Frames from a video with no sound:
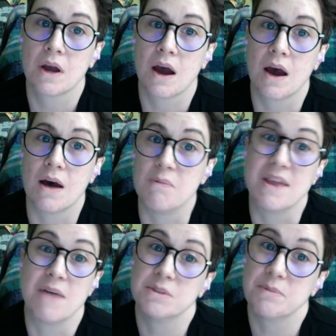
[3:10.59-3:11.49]
And
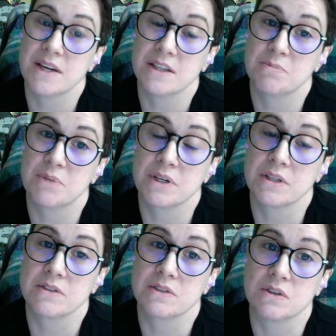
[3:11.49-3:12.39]
that was my
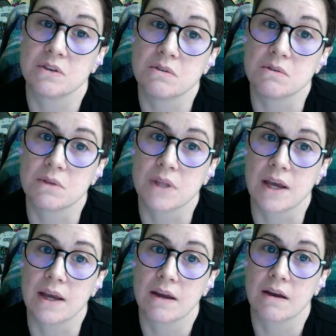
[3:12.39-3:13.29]
experience too.
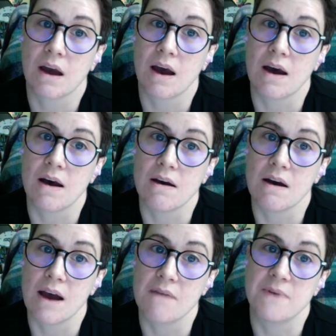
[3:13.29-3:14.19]
Like,
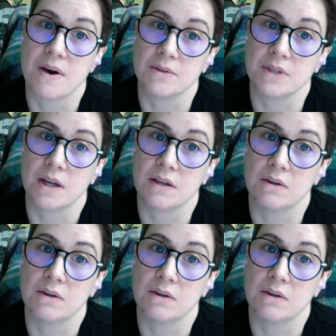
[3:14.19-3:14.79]
I found that,